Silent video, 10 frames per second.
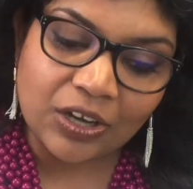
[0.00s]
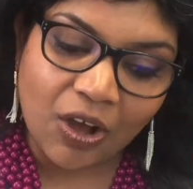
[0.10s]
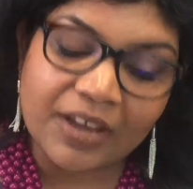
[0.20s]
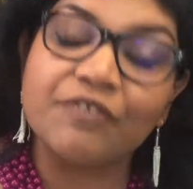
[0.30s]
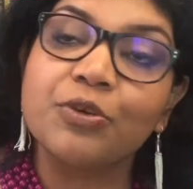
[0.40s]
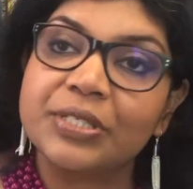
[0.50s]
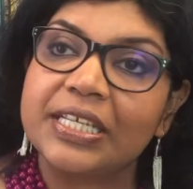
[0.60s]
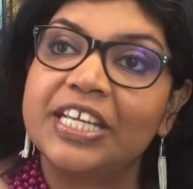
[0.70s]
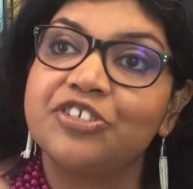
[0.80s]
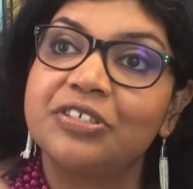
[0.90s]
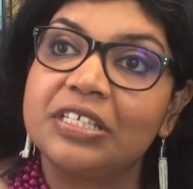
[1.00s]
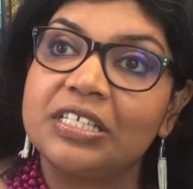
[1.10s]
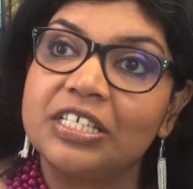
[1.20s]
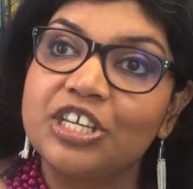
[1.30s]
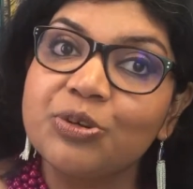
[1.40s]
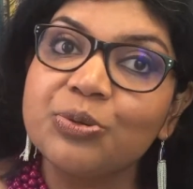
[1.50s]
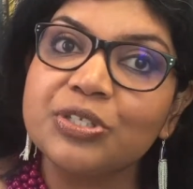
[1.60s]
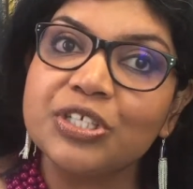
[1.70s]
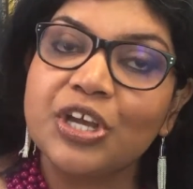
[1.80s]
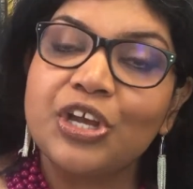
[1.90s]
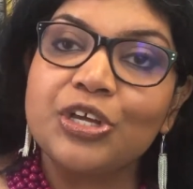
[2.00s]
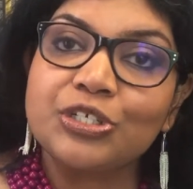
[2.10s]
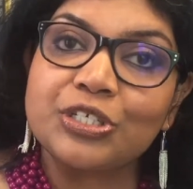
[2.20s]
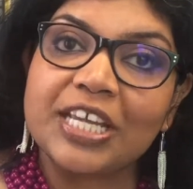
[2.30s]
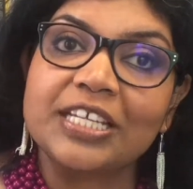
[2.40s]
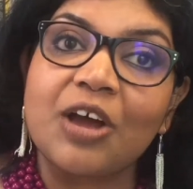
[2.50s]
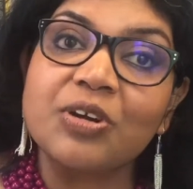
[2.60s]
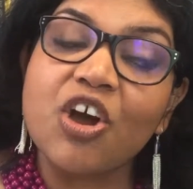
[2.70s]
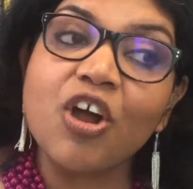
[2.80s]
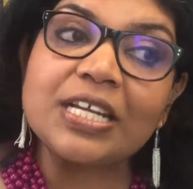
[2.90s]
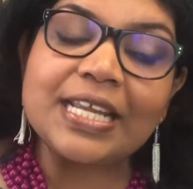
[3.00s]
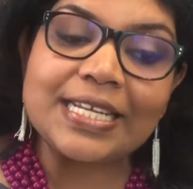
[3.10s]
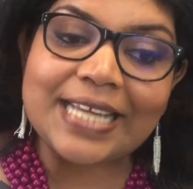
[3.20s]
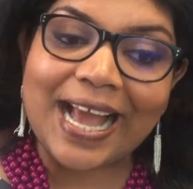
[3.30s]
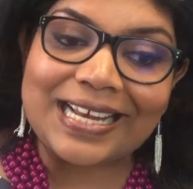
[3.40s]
law enforcing agencies use to take down content.